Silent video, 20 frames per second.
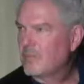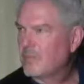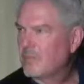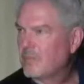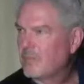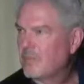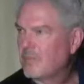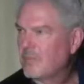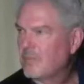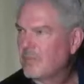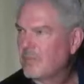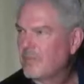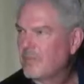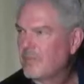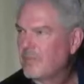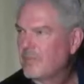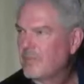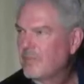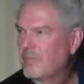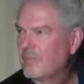
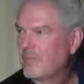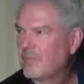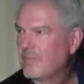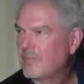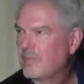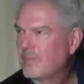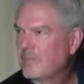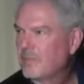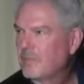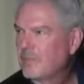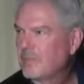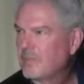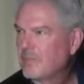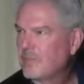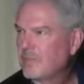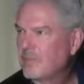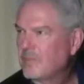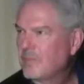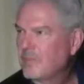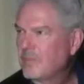
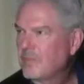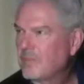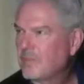(silence)